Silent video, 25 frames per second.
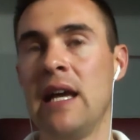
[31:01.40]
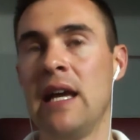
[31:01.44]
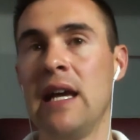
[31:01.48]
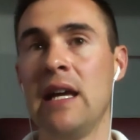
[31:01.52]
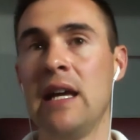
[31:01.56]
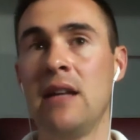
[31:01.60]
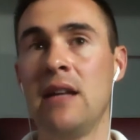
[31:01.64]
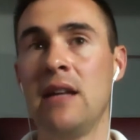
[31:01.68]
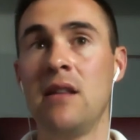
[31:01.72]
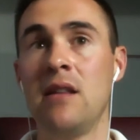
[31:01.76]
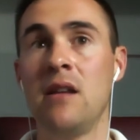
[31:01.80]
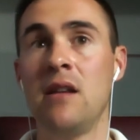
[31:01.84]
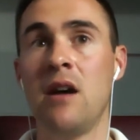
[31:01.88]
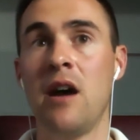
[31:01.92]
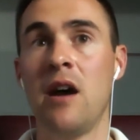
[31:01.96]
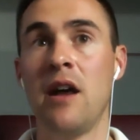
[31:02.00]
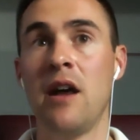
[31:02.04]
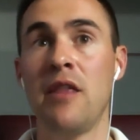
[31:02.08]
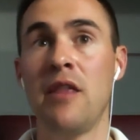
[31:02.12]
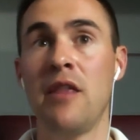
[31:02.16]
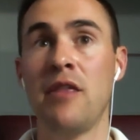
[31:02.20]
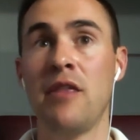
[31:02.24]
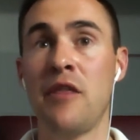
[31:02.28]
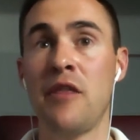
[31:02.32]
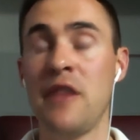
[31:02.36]
in
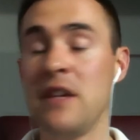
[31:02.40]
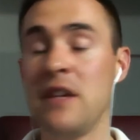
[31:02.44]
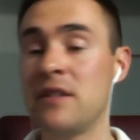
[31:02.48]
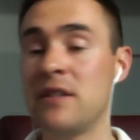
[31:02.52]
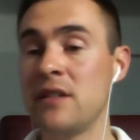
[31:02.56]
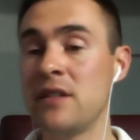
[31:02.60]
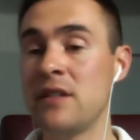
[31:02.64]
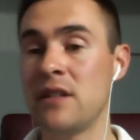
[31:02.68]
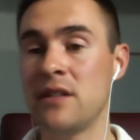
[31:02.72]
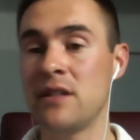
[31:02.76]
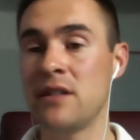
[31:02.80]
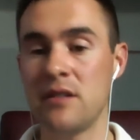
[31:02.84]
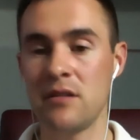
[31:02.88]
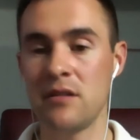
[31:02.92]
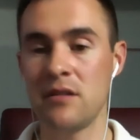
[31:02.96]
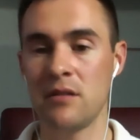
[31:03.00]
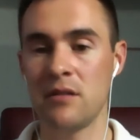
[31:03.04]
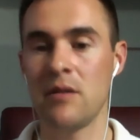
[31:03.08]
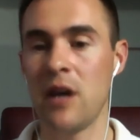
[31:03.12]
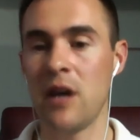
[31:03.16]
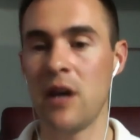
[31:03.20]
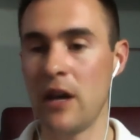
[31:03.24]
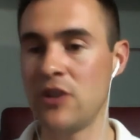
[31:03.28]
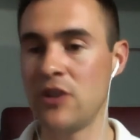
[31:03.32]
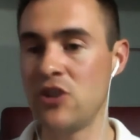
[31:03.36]
the Thesis
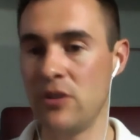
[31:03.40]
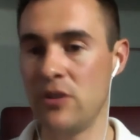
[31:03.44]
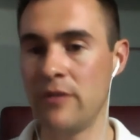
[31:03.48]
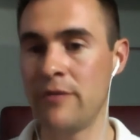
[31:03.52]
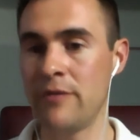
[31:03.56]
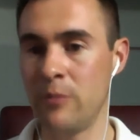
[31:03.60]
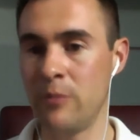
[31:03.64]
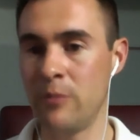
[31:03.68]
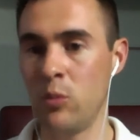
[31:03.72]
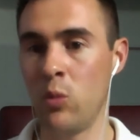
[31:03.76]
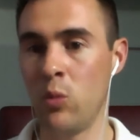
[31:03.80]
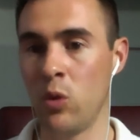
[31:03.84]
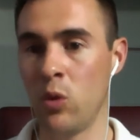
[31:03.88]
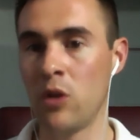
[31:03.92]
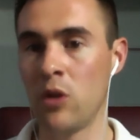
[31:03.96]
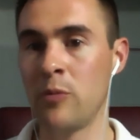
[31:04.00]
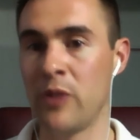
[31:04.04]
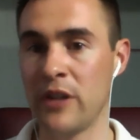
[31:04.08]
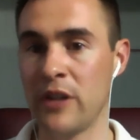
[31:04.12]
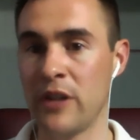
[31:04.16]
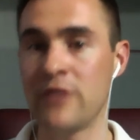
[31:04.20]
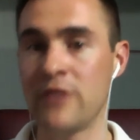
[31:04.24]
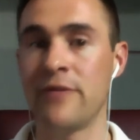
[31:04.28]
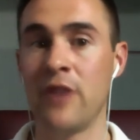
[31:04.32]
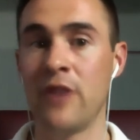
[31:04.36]

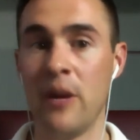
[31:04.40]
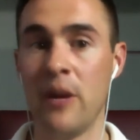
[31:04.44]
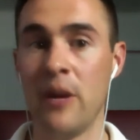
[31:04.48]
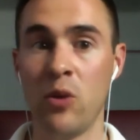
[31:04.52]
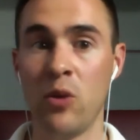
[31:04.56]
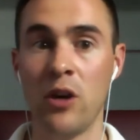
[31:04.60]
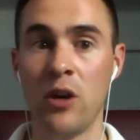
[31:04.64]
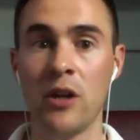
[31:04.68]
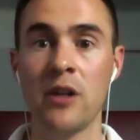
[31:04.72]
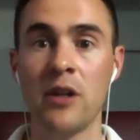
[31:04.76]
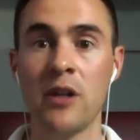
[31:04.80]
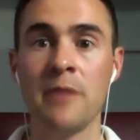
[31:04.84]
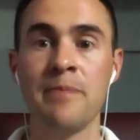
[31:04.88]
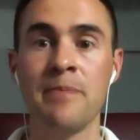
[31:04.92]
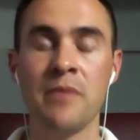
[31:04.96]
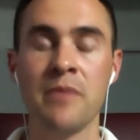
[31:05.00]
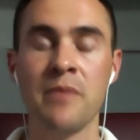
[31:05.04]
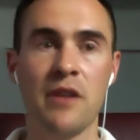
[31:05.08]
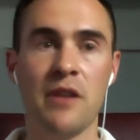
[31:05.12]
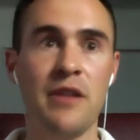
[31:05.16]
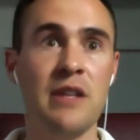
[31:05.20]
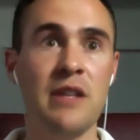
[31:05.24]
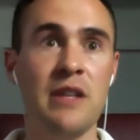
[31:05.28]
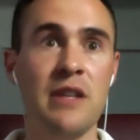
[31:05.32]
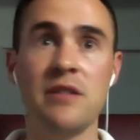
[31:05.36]
WordPress framework.
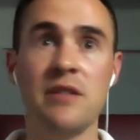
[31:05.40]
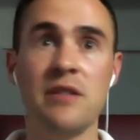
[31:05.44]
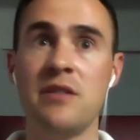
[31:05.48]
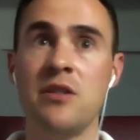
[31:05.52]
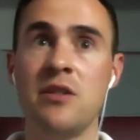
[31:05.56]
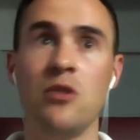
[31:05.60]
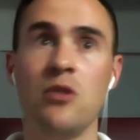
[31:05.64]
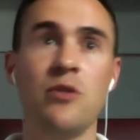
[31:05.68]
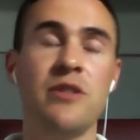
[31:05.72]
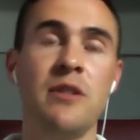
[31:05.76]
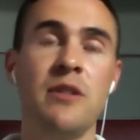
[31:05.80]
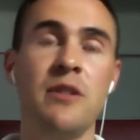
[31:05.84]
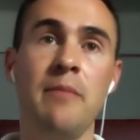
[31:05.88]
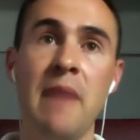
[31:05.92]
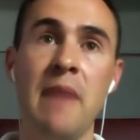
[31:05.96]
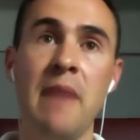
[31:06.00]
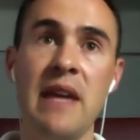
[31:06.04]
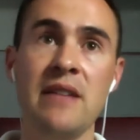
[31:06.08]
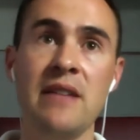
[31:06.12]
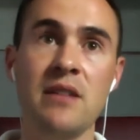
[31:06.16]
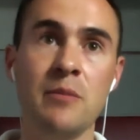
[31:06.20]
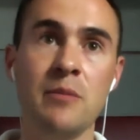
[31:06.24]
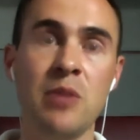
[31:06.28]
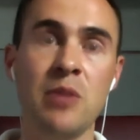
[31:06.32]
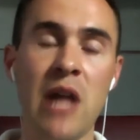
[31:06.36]
Thesis 2 is an
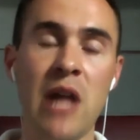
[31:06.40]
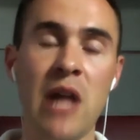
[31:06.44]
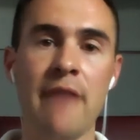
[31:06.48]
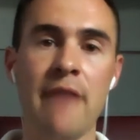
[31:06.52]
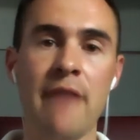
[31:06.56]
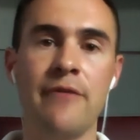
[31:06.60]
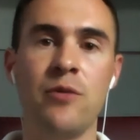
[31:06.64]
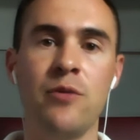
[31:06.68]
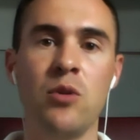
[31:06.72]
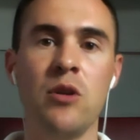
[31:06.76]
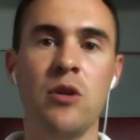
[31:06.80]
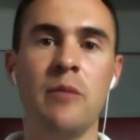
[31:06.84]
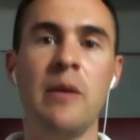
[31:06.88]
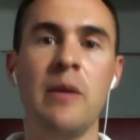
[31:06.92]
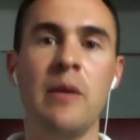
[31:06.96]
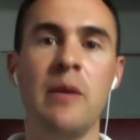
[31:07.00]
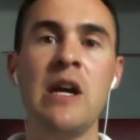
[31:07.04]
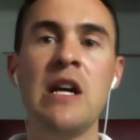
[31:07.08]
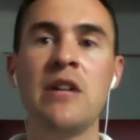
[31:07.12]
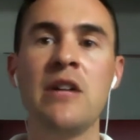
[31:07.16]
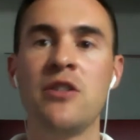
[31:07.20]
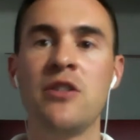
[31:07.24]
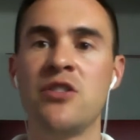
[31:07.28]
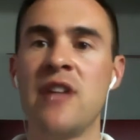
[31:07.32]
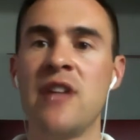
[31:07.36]
amazing platform.
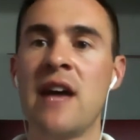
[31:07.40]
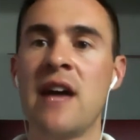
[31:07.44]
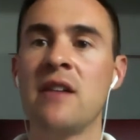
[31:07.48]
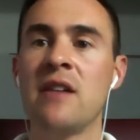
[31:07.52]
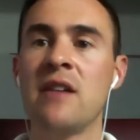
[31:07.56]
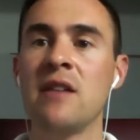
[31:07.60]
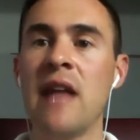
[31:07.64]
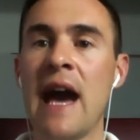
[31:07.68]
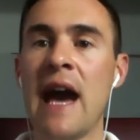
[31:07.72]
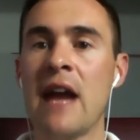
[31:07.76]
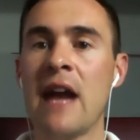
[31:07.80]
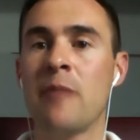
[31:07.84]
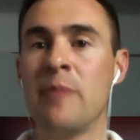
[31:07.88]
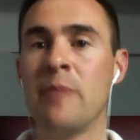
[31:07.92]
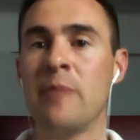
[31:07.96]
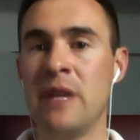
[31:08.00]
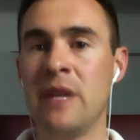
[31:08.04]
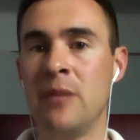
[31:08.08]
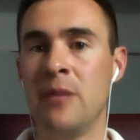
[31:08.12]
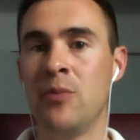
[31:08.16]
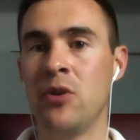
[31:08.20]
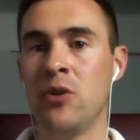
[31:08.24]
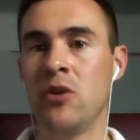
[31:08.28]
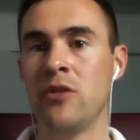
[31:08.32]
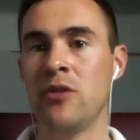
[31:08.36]
There's not a lot of
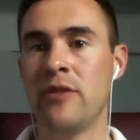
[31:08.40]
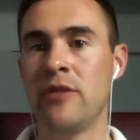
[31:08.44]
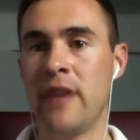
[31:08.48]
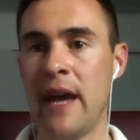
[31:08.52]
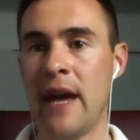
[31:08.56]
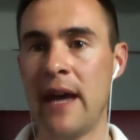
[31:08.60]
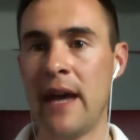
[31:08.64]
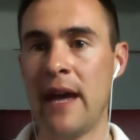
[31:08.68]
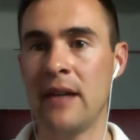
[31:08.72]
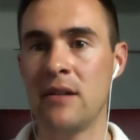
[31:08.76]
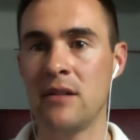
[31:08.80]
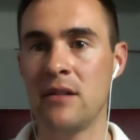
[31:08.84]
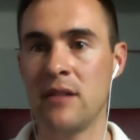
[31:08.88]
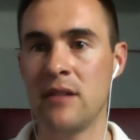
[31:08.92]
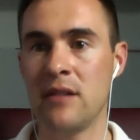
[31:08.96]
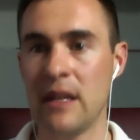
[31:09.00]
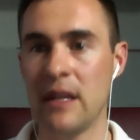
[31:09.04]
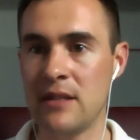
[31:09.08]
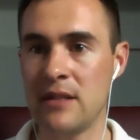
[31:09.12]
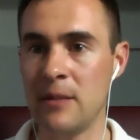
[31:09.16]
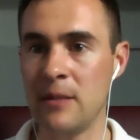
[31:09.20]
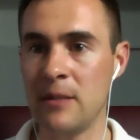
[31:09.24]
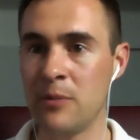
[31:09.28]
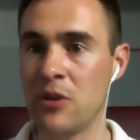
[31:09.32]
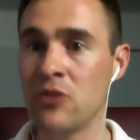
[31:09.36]
people that
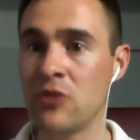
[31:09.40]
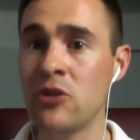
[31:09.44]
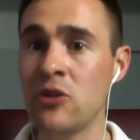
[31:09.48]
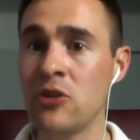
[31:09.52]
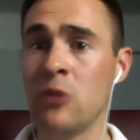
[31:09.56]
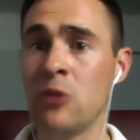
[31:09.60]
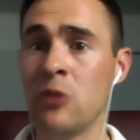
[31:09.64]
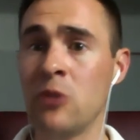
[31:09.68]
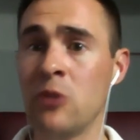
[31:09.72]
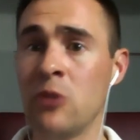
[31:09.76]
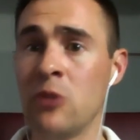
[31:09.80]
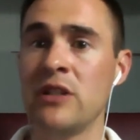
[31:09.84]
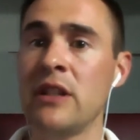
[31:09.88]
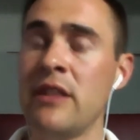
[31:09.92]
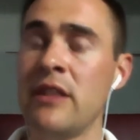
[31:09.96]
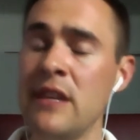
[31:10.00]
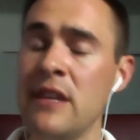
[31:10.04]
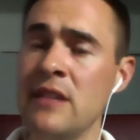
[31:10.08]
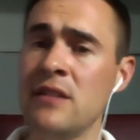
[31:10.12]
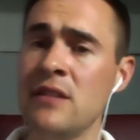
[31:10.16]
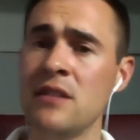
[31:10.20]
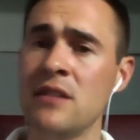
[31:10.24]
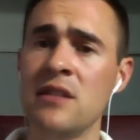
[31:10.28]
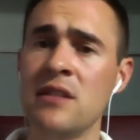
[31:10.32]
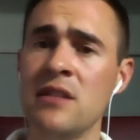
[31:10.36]
dip their toes into
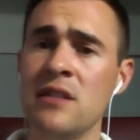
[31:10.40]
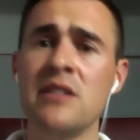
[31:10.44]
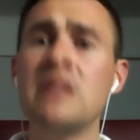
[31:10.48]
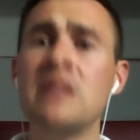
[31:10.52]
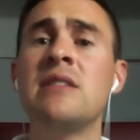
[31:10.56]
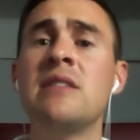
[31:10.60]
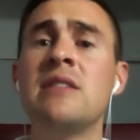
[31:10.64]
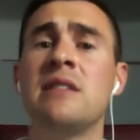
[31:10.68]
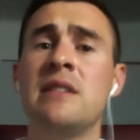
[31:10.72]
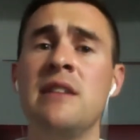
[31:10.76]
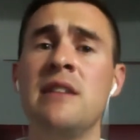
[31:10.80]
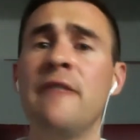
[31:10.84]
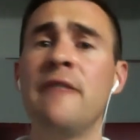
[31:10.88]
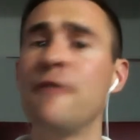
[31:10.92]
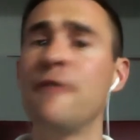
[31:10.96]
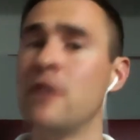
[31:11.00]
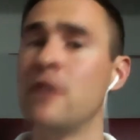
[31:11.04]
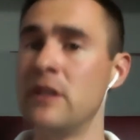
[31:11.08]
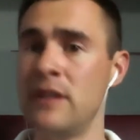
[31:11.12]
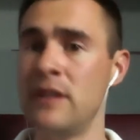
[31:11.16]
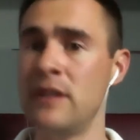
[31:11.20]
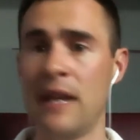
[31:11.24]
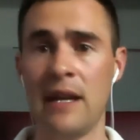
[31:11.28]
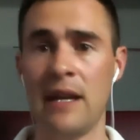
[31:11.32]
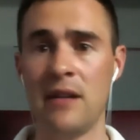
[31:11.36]
Thesis because it's
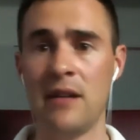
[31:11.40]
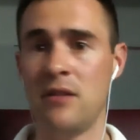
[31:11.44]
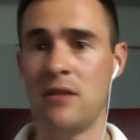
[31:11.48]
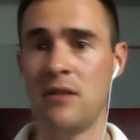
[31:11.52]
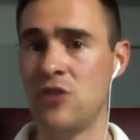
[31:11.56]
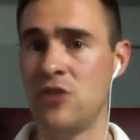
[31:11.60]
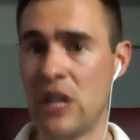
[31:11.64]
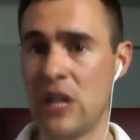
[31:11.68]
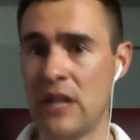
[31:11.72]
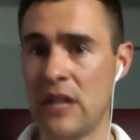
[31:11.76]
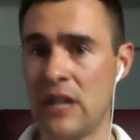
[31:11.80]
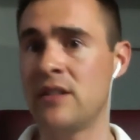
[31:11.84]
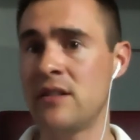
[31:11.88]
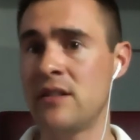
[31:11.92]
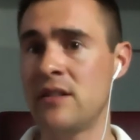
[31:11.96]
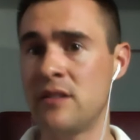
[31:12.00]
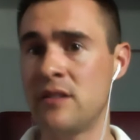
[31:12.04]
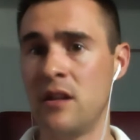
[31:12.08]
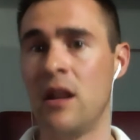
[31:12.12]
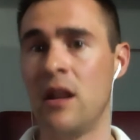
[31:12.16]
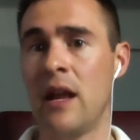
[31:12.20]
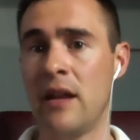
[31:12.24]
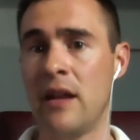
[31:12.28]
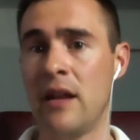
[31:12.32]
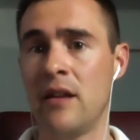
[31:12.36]
different than Genesis
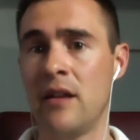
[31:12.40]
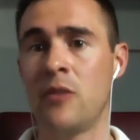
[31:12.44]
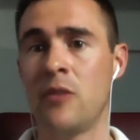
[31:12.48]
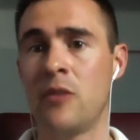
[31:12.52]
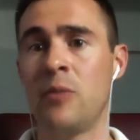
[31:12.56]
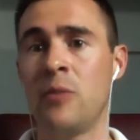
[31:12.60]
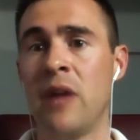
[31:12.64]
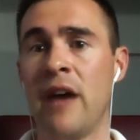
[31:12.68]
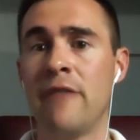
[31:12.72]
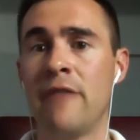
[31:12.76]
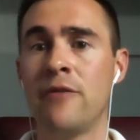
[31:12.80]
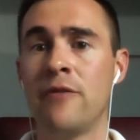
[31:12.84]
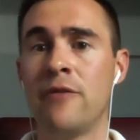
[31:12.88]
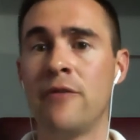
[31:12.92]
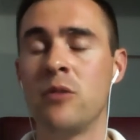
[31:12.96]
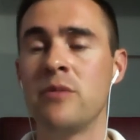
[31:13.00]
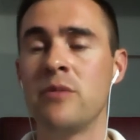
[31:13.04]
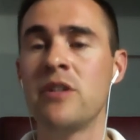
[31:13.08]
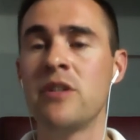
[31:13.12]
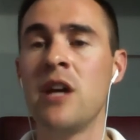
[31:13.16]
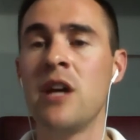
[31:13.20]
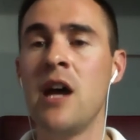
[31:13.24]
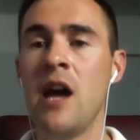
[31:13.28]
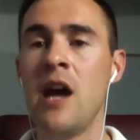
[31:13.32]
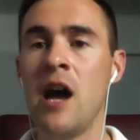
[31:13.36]
and a lot of the other
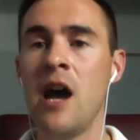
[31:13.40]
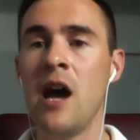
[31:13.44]
platforms.